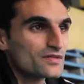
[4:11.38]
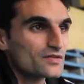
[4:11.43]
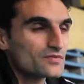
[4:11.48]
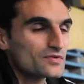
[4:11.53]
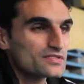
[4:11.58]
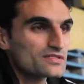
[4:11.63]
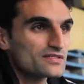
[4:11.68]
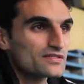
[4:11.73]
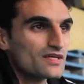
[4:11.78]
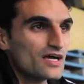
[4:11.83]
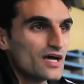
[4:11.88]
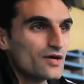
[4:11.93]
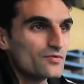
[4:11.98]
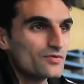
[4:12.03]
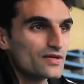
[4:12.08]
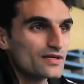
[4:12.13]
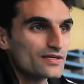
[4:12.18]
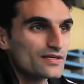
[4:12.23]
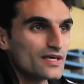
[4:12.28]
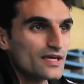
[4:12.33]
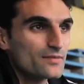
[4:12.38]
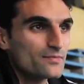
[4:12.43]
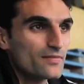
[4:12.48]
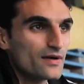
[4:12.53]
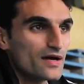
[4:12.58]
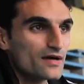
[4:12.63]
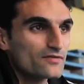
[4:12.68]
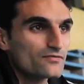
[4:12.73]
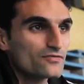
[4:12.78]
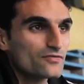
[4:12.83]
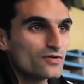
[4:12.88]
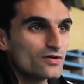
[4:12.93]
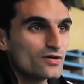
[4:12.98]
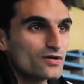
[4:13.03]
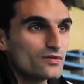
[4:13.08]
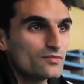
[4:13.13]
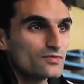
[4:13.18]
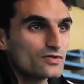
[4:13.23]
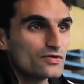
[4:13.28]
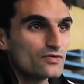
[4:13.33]
it was a time when I came back
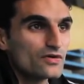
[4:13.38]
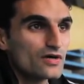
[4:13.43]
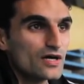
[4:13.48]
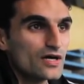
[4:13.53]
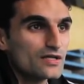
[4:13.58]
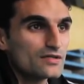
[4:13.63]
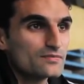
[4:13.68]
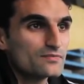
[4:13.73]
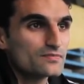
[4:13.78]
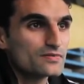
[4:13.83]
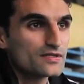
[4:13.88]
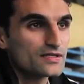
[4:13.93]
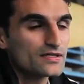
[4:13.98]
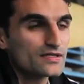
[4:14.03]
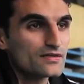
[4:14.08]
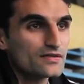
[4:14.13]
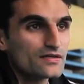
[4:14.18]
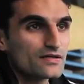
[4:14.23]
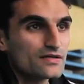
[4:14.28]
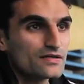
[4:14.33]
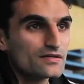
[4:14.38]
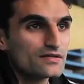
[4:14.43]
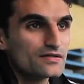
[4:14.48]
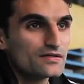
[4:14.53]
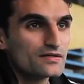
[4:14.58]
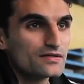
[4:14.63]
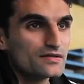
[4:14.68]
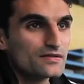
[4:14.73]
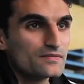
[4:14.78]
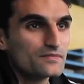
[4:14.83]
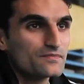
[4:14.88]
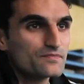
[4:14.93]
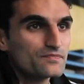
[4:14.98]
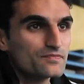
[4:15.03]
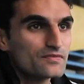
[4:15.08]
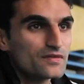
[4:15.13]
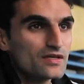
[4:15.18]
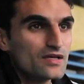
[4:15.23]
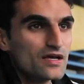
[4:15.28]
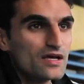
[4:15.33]
from Iran playing there.
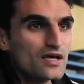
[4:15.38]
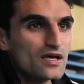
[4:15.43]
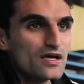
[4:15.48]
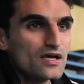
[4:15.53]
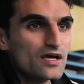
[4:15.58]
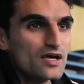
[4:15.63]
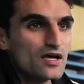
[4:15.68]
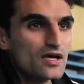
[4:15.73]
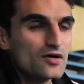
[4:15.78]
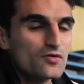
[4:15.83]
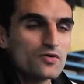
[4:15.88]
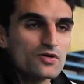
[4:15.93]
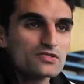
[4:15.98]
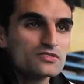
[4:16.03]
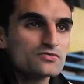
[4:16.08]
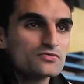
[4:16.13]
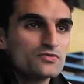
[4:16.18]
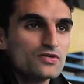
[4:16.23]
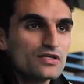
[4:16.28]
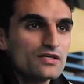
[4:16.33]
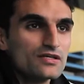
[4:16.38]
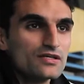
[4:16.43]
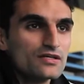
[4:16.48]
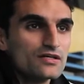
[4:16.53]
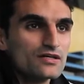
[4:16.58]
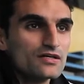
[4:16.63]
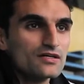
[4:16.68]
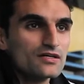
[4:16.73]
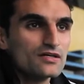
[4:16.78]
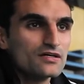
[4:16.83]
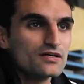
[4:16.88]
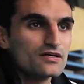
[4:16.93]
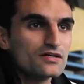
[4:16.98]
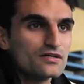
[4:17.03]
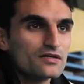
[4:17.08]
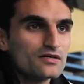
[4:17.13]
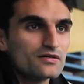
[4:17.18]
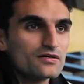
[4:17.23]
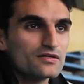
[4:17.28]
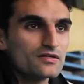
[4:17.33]
Uh, it wasn't really
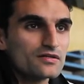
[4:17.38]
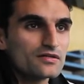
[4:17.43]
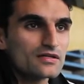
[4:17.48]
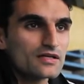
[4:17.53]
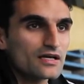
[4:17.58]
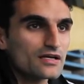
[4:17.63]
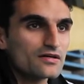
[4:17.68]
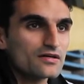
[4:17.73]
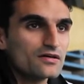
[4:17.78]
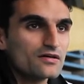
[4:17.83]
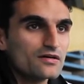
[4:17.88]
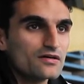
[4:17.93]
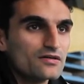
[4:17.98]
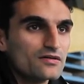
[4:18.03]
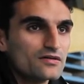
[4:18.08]
uh, like a.